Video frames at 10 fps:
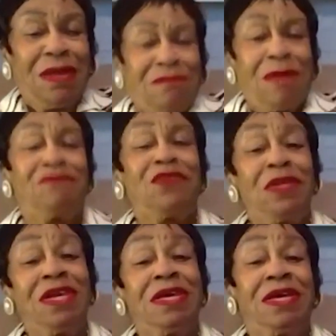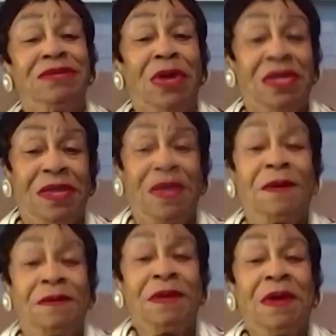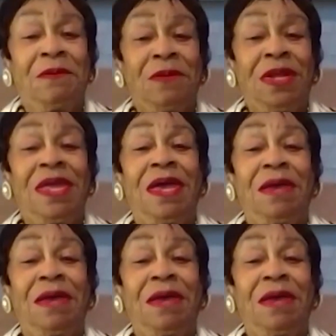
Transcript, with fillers: I'm, I'm feeling good right now. I really